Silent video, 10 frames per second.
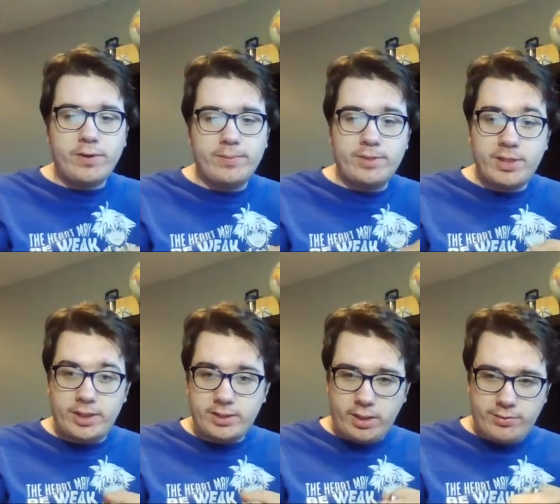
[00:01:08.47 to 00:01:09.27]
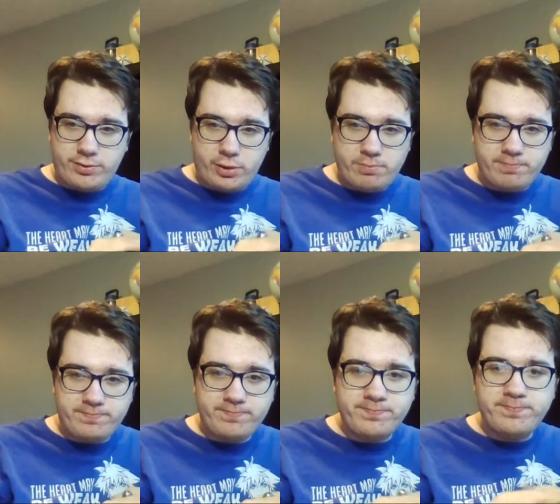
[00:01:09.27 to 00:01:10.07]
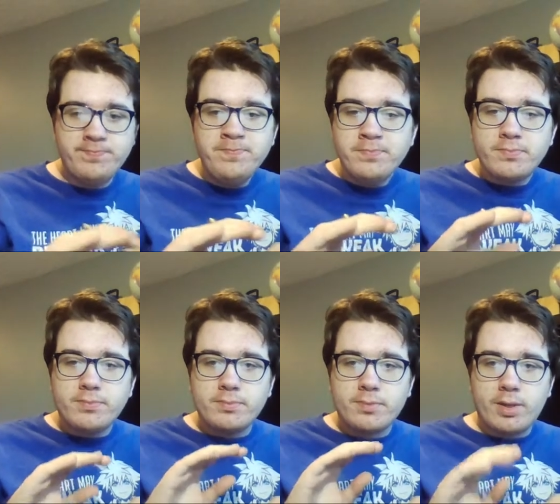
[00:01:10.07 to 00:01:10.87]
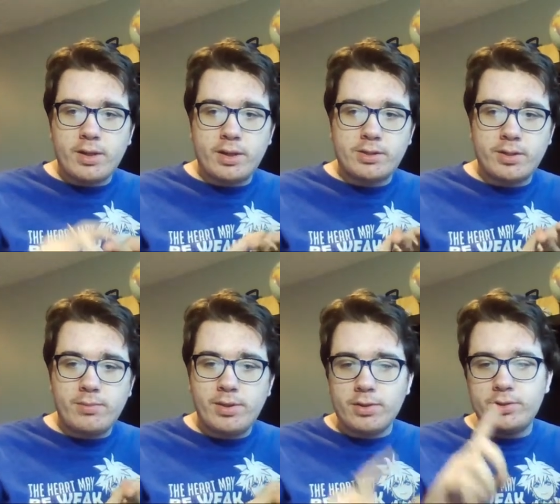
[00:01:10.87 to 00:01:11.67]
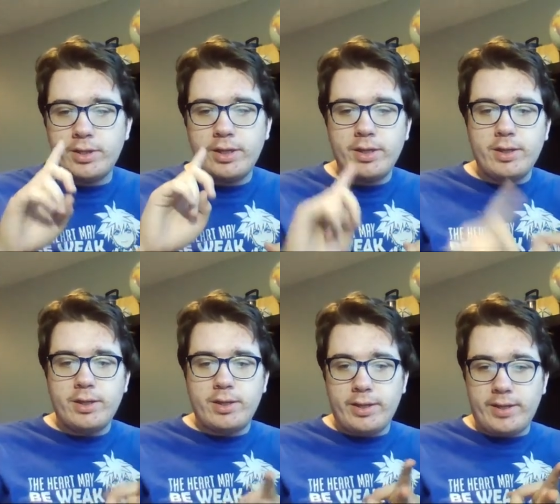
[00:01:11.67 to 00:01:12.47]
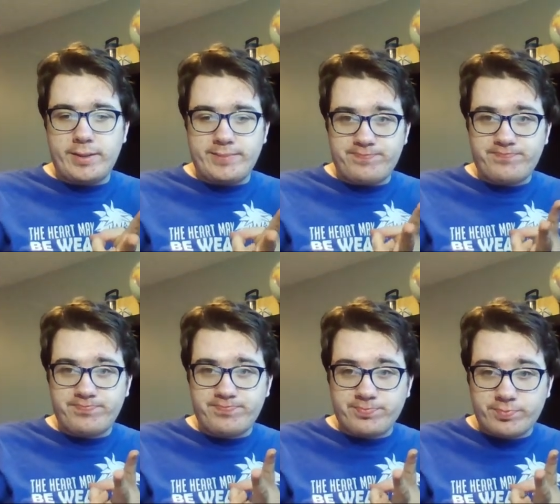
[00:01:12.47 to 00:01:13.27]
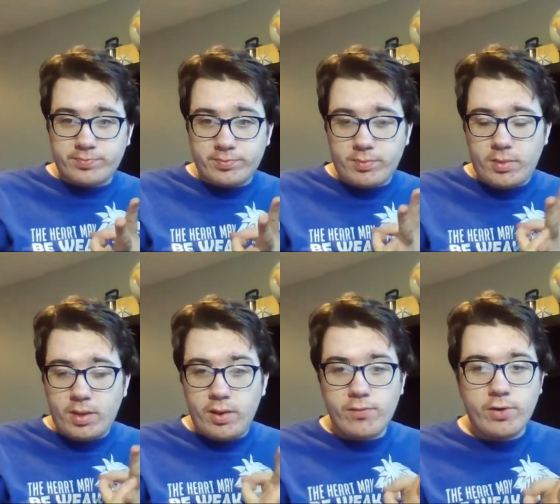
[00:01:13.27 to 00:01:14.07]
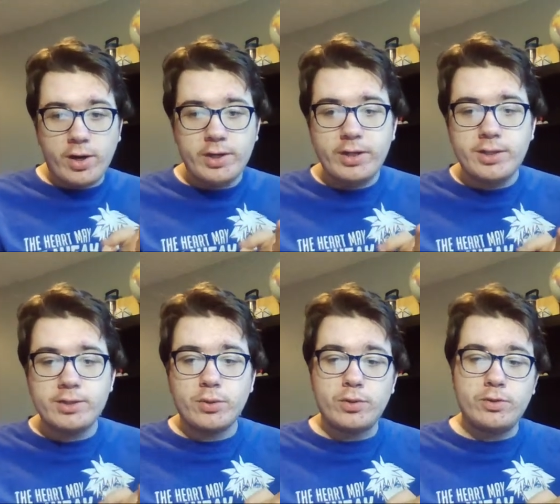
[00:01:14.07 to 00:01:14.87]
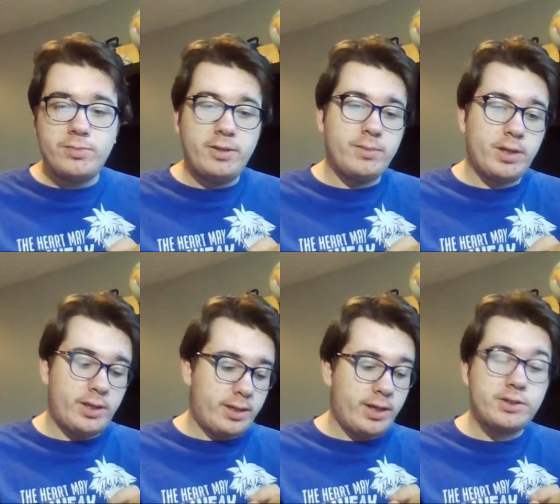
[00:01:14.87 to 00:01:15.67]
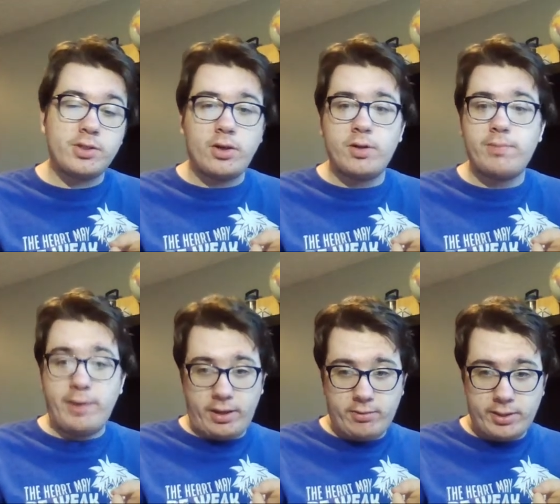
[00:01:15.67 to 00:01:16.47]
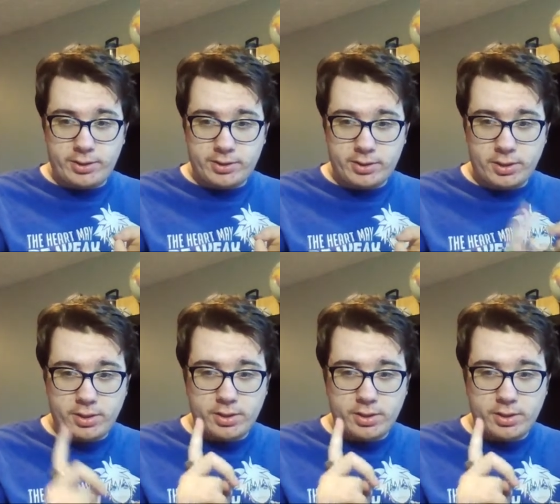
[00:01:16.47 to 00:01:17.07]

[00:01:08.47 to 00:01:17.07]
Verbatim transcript: from today's live stream. That's going to be Thursday. Um, Friday is going to be my guess on Bakerix.